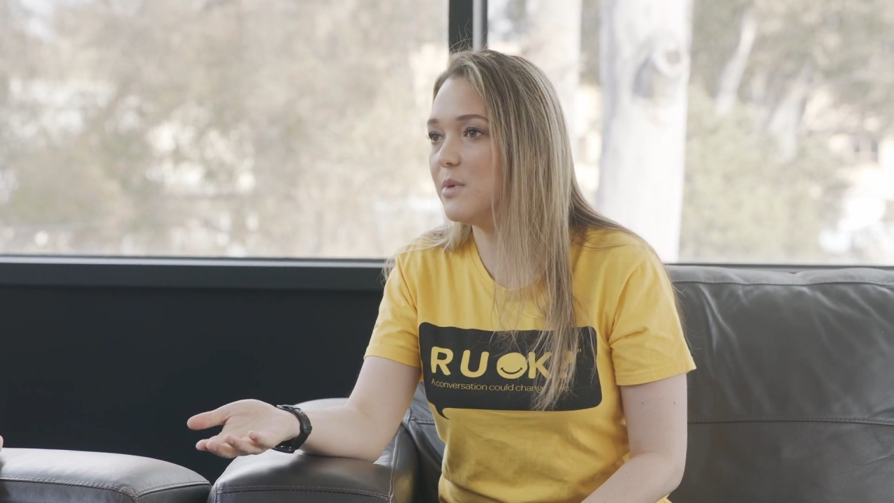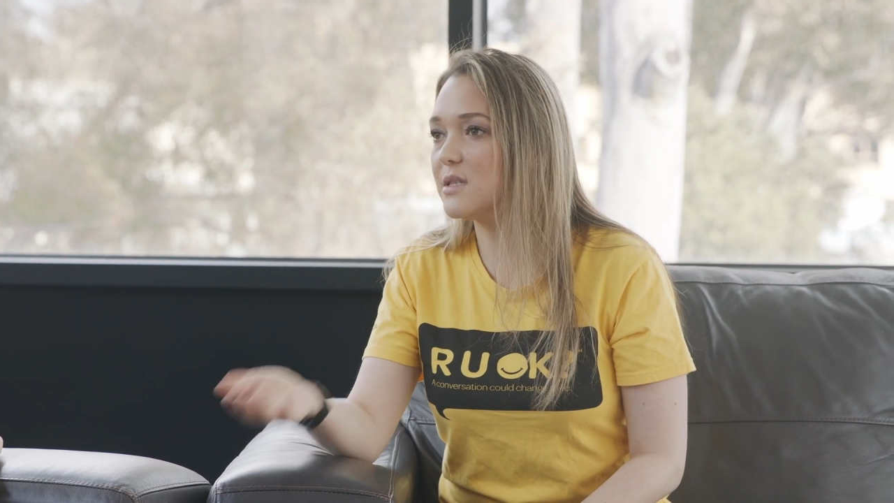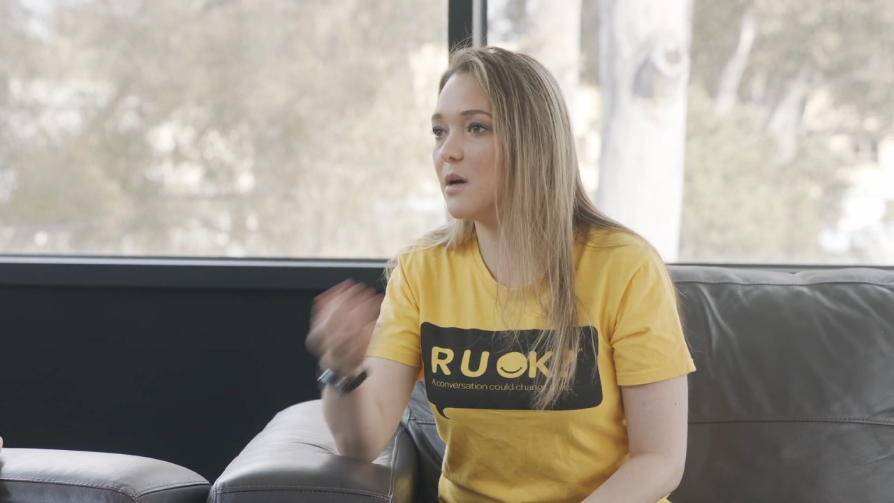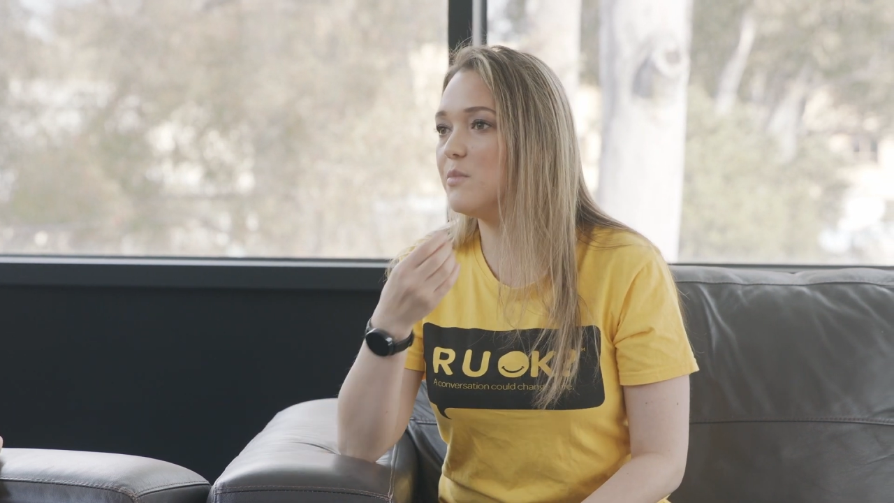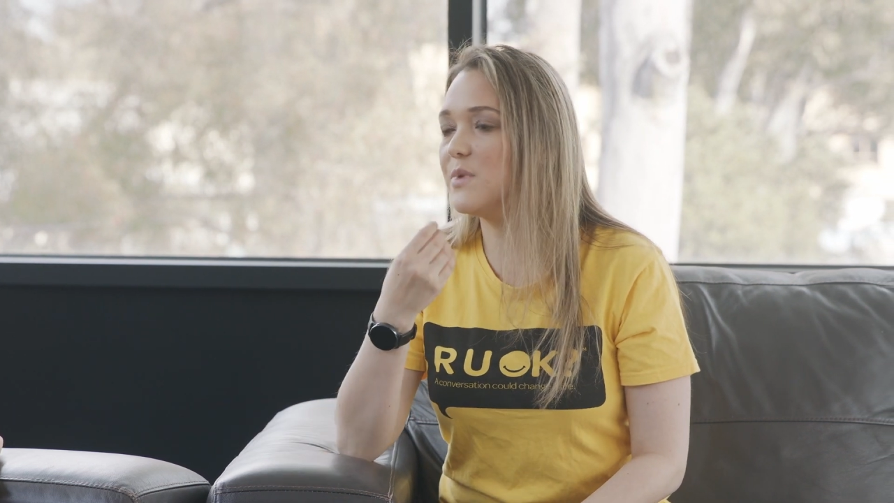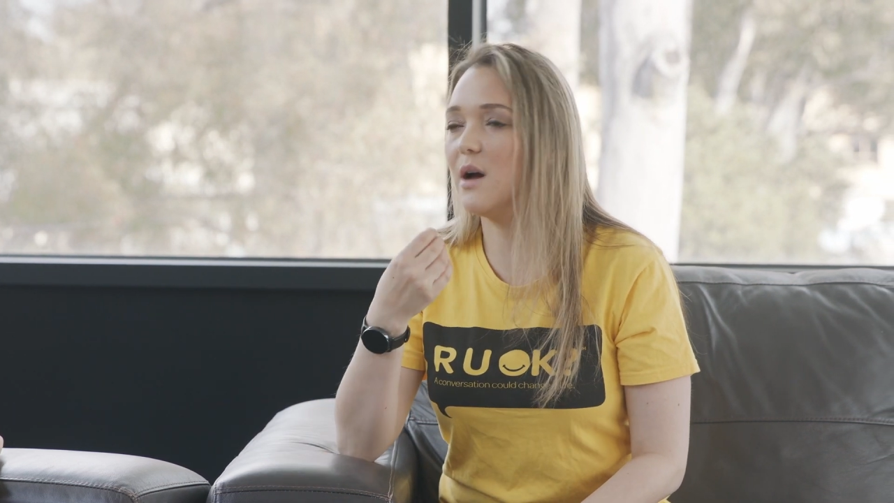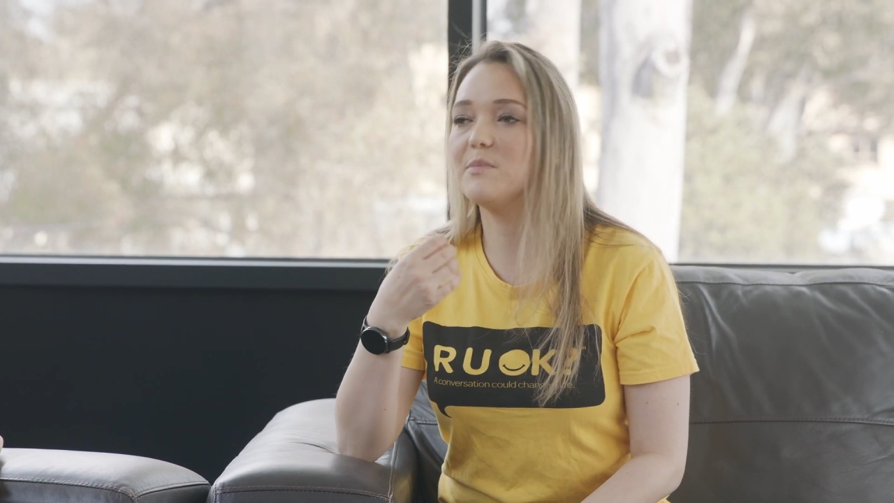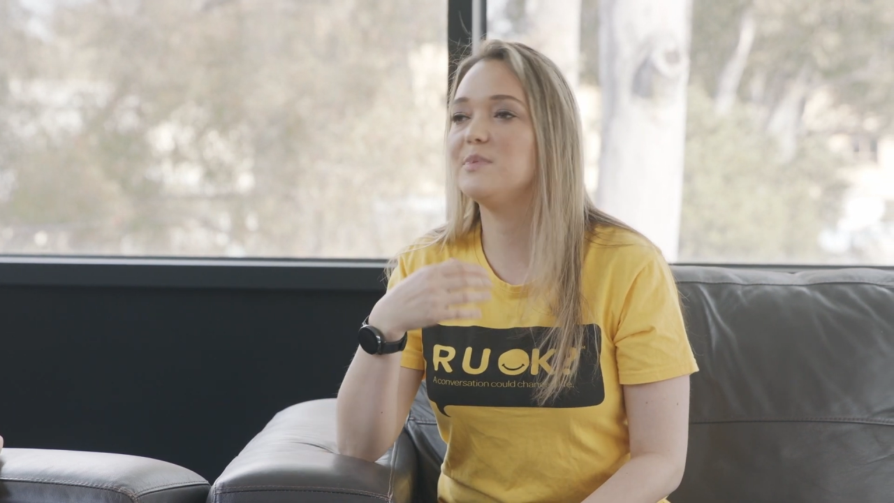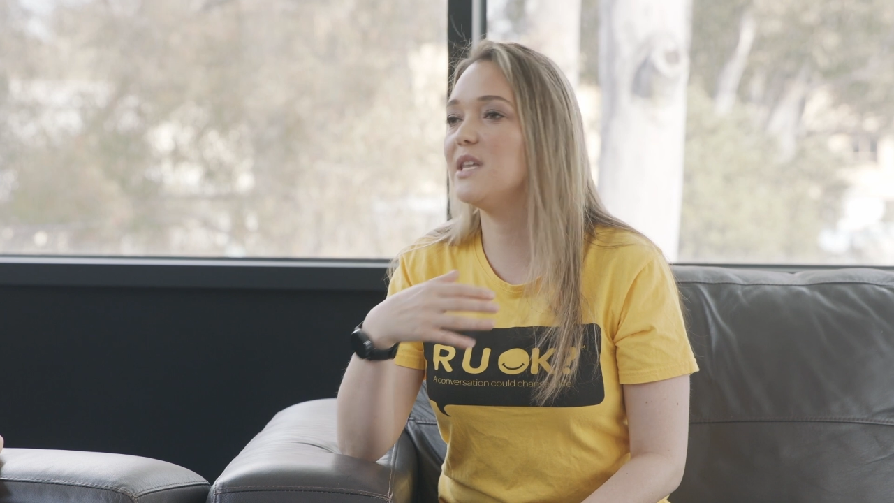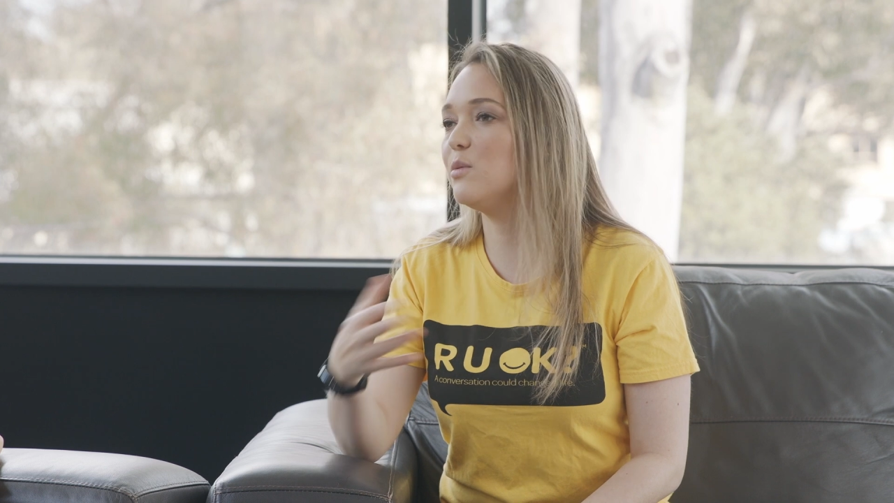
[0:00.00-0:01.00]
Because
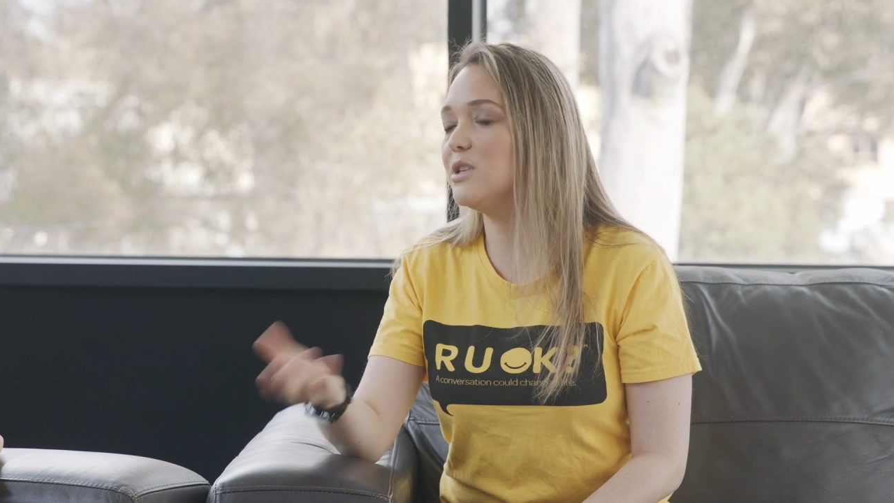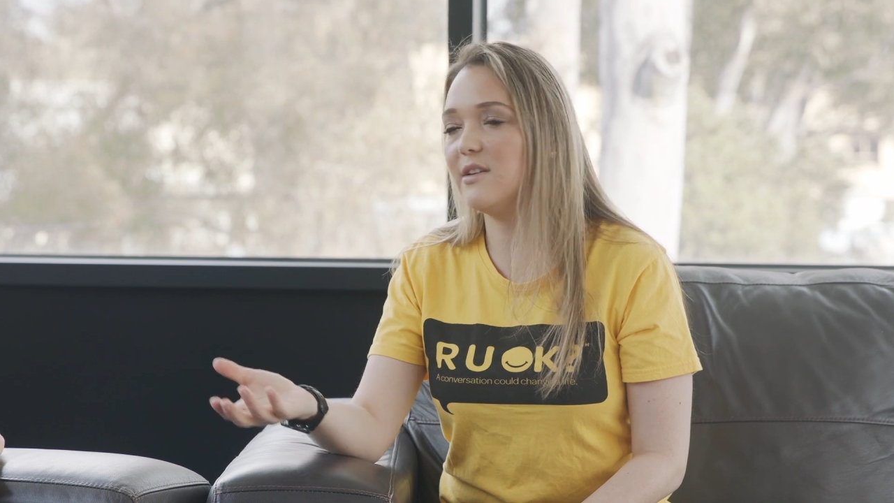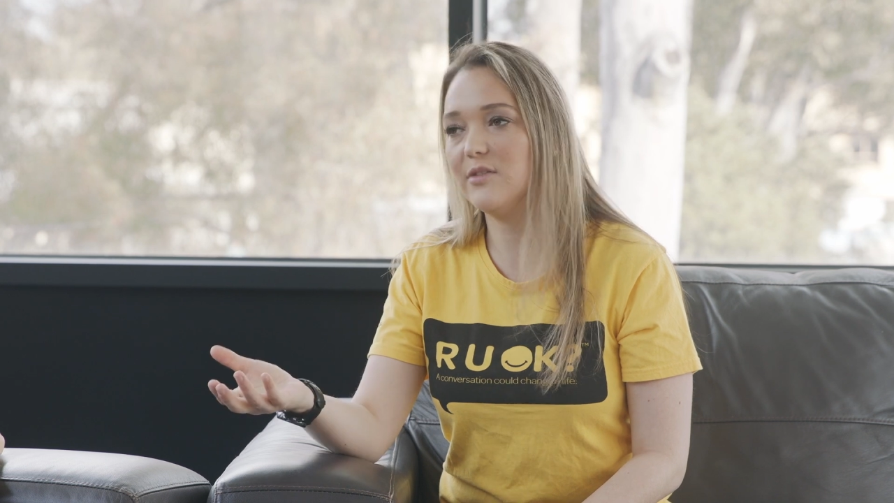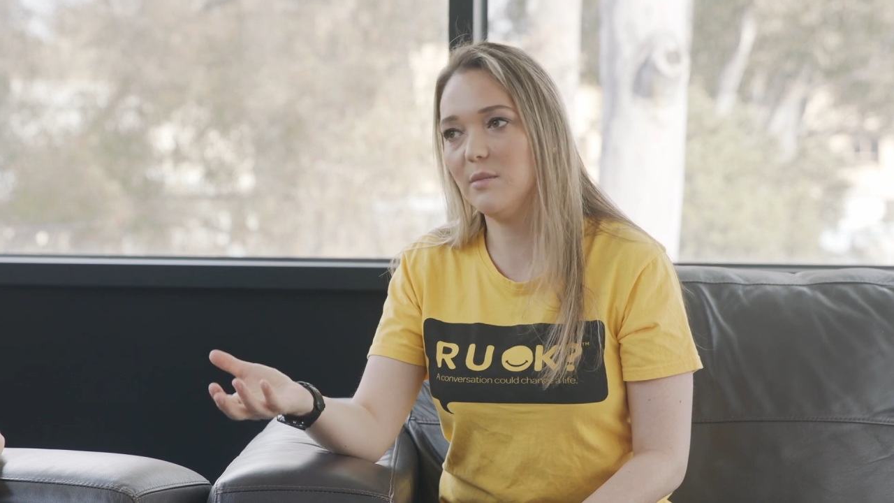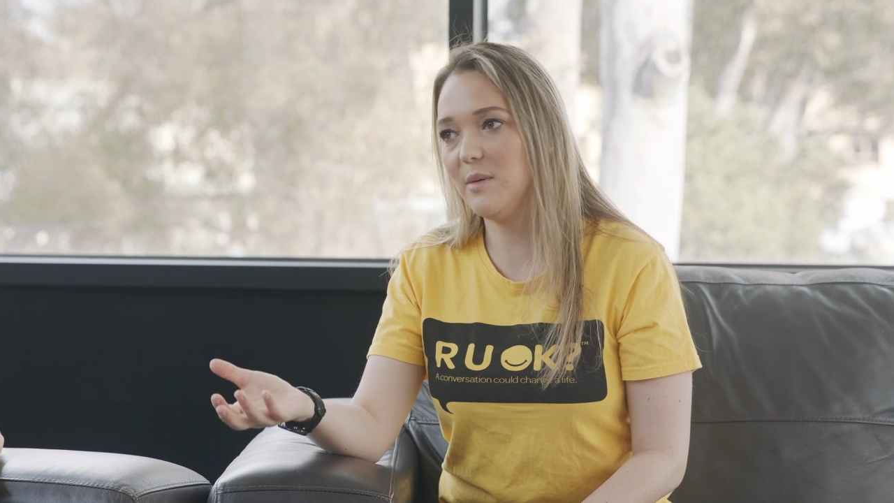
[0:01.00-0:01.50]
there would definitely